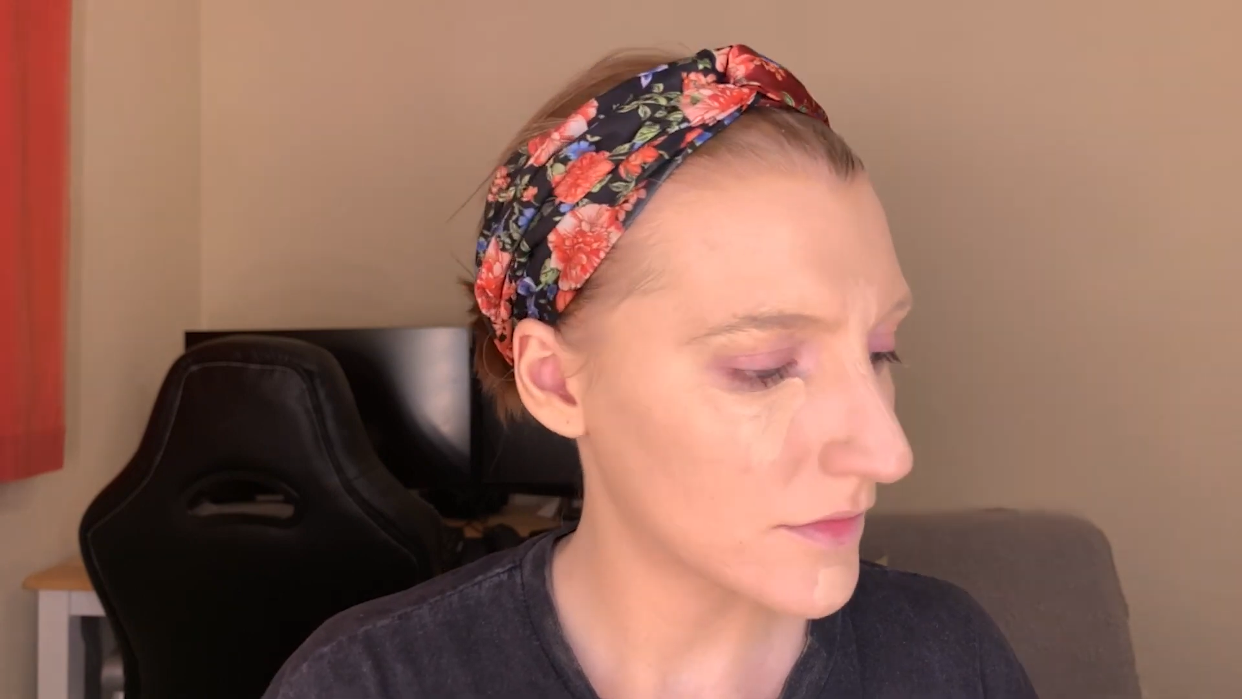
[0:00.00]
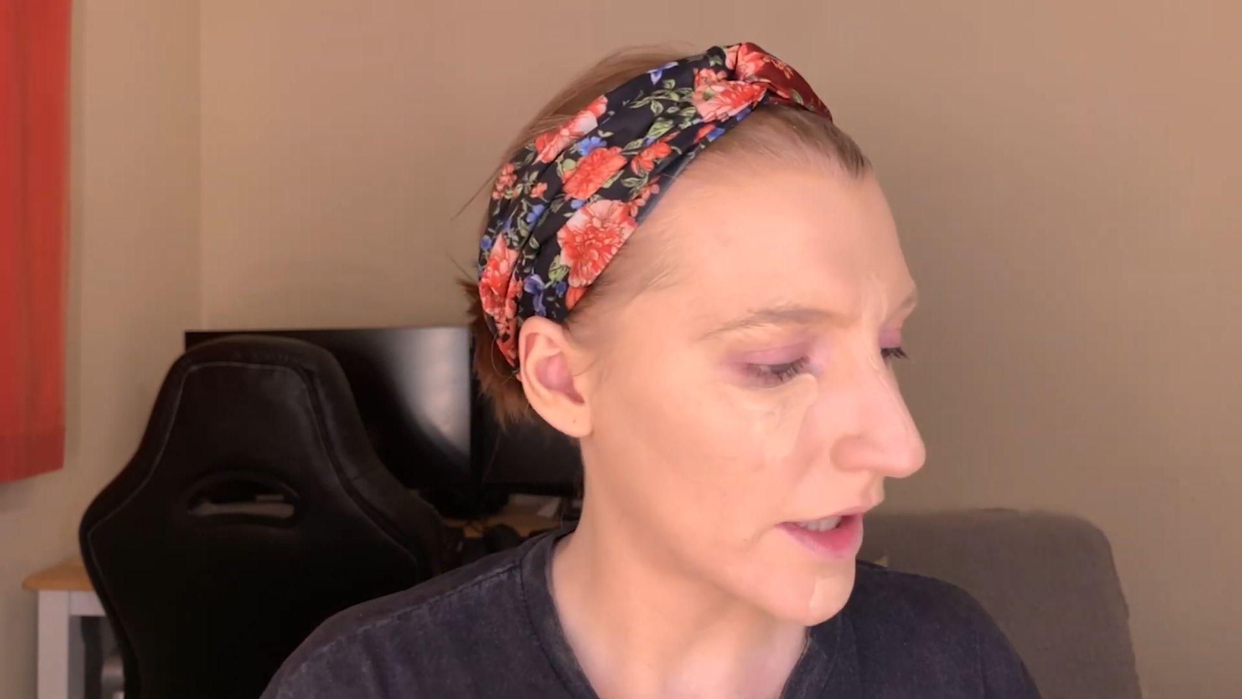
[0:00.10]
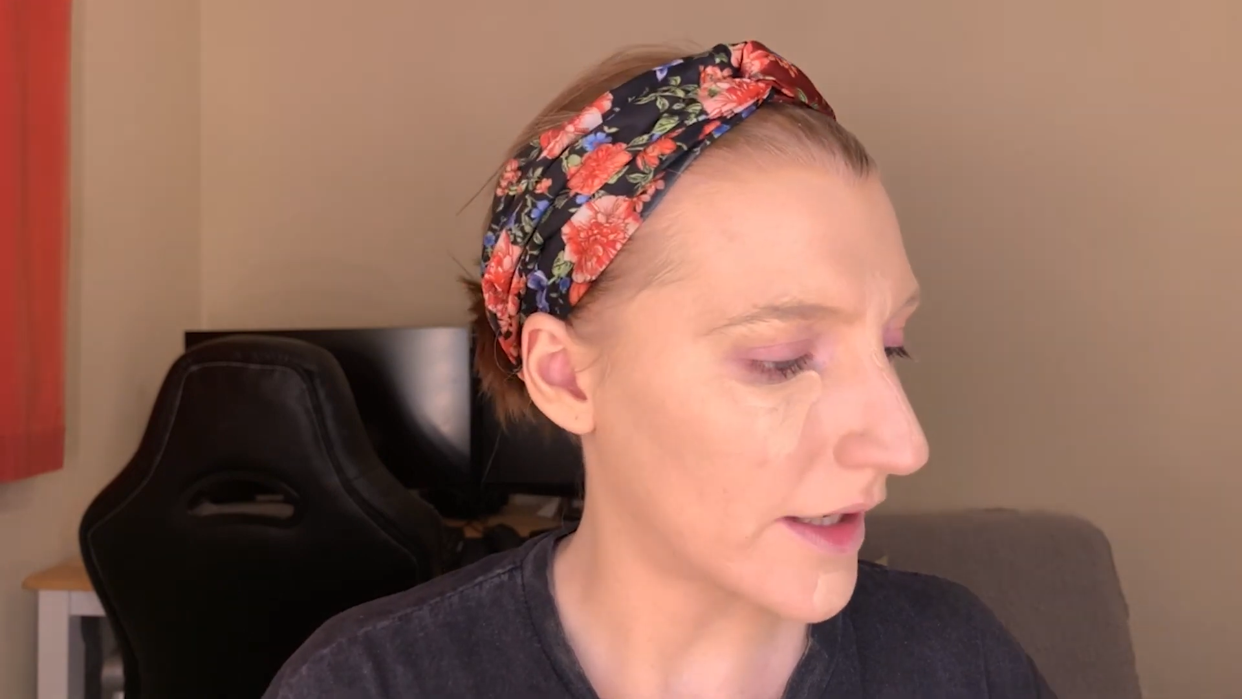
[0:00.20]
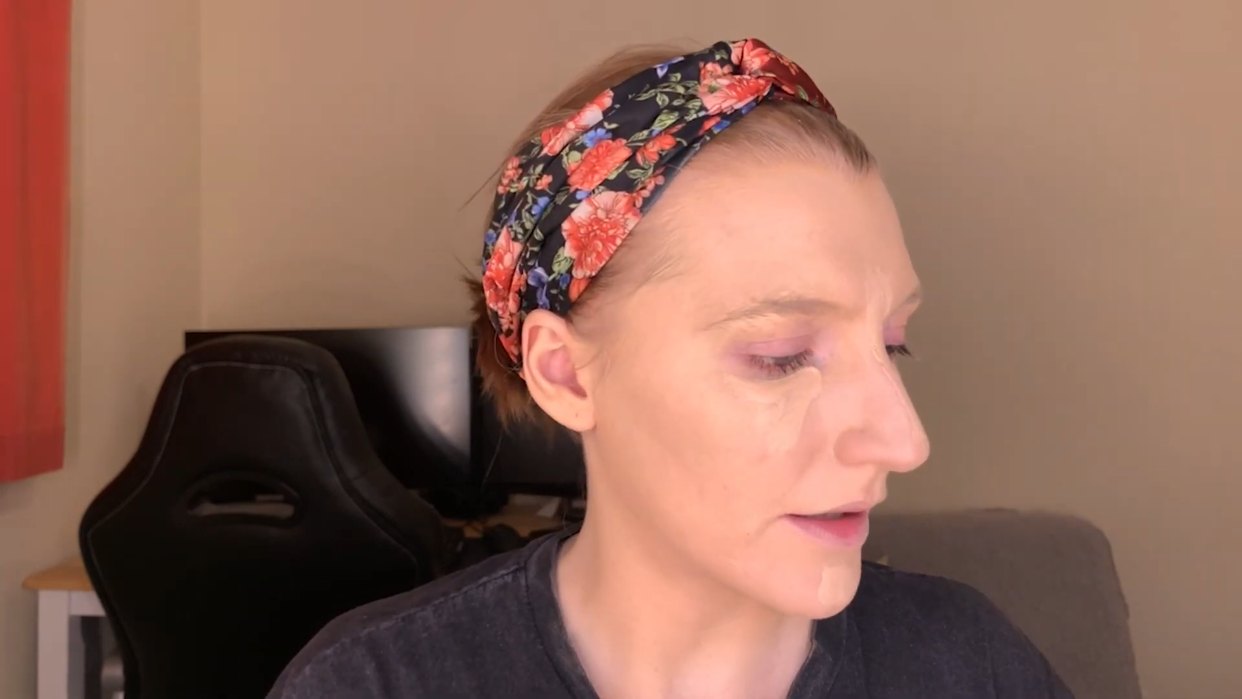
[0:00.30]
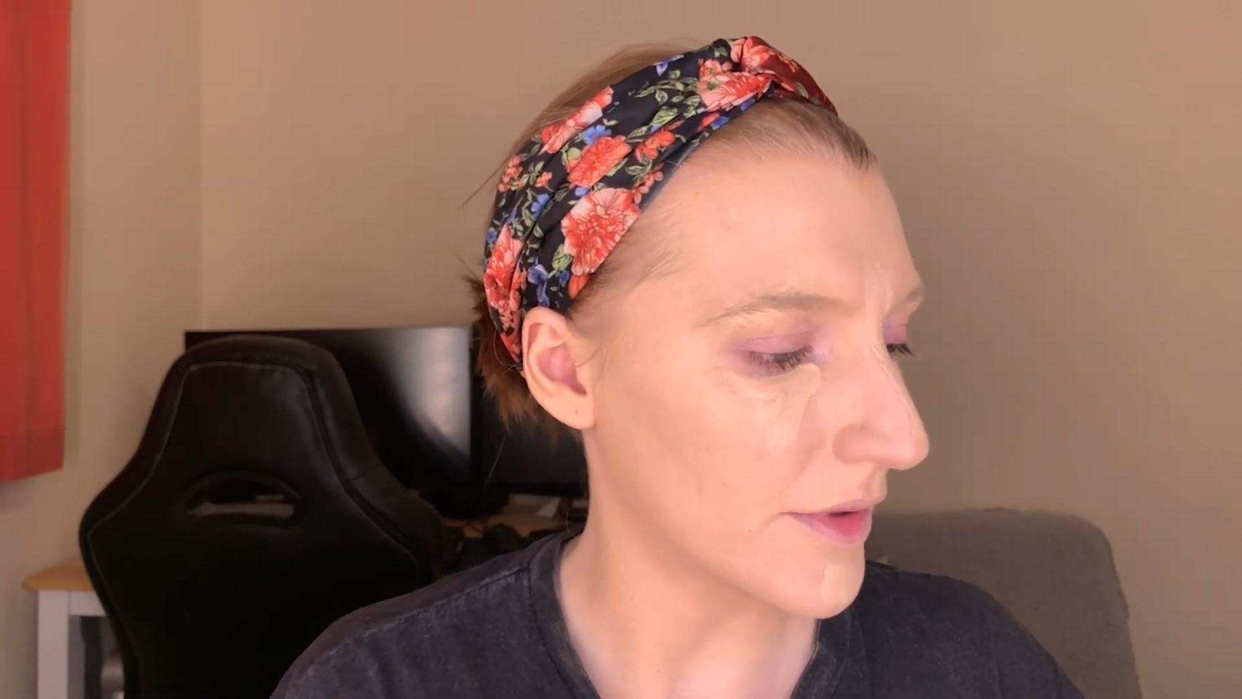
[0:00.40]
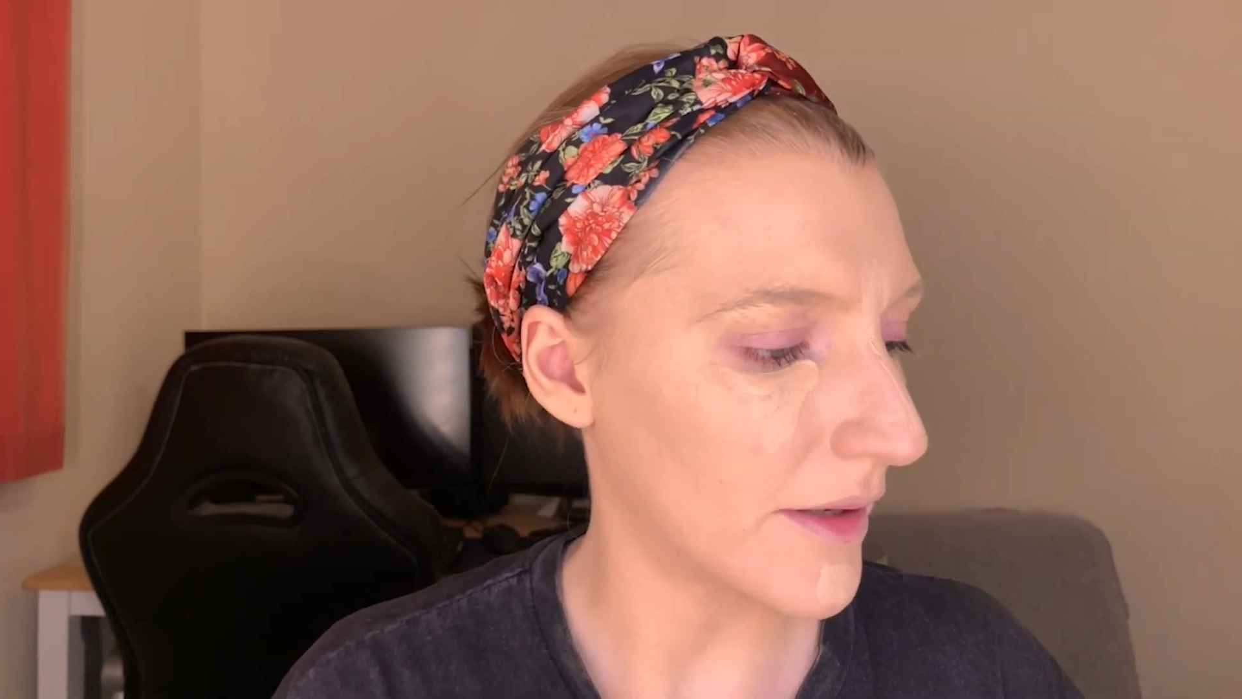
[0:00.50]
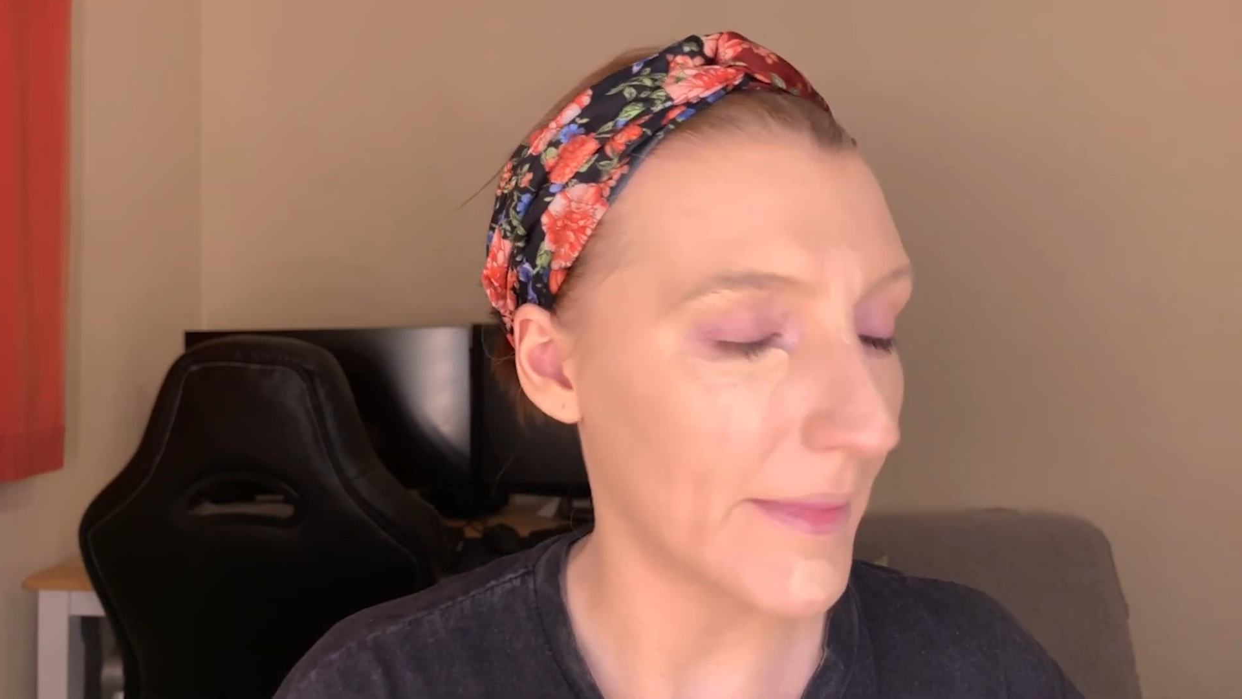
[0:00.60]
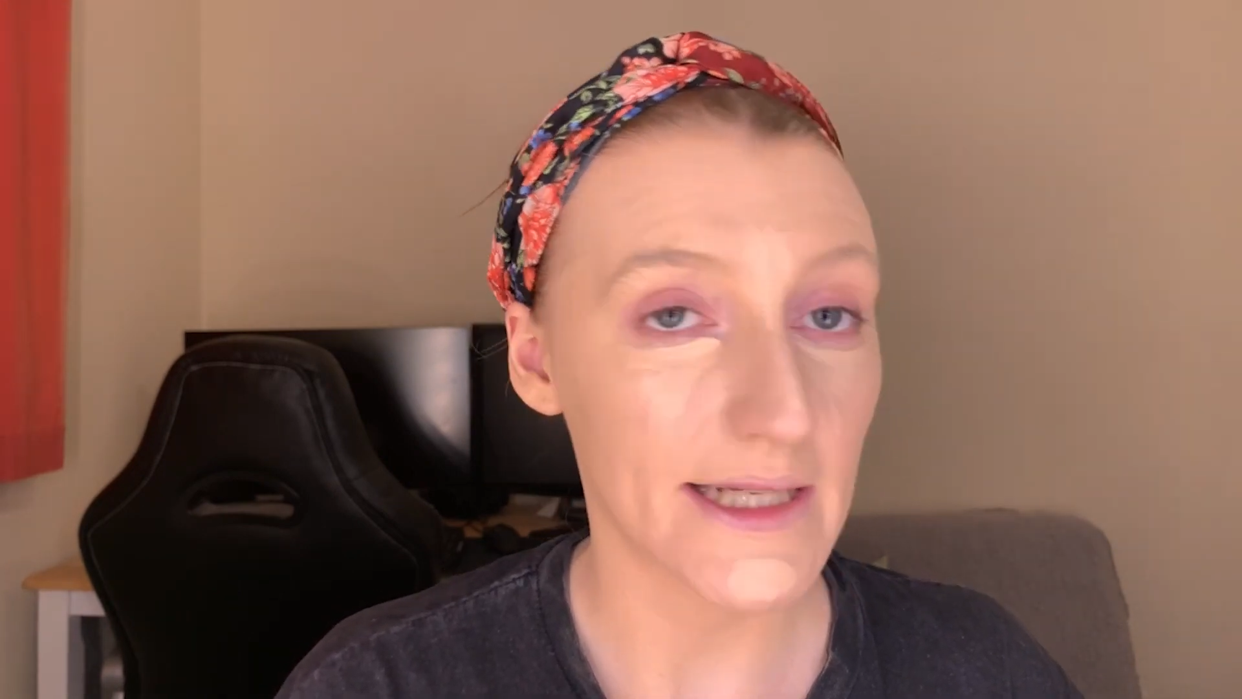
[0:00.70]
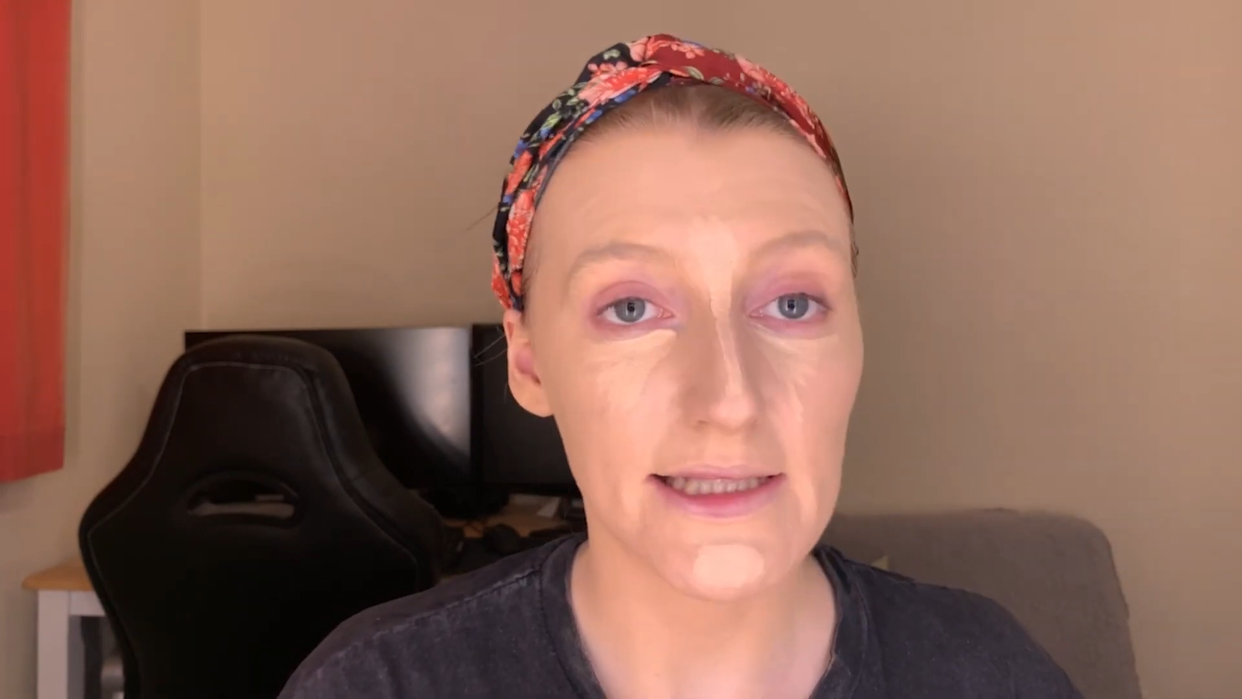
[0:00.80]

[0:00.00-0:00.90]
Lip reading: And I'm going to mix